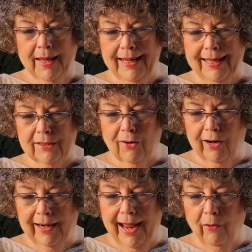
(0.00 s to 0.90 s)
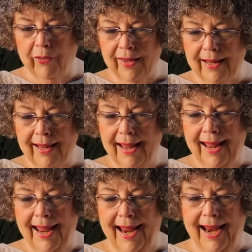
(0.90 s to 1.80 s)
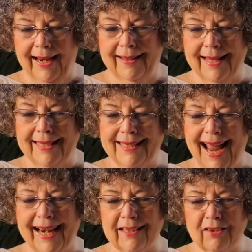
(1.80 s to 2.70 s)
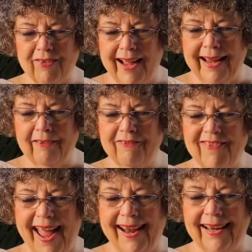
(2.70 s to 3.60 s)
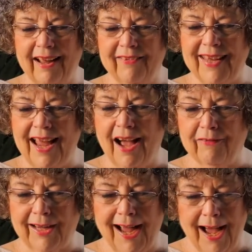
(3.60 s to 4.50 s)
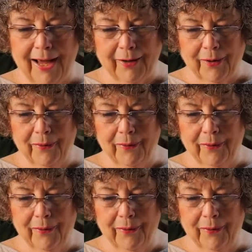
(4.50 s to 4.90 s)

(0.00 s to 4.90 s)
It's heart healthy, and the satisfying fat of the avocado,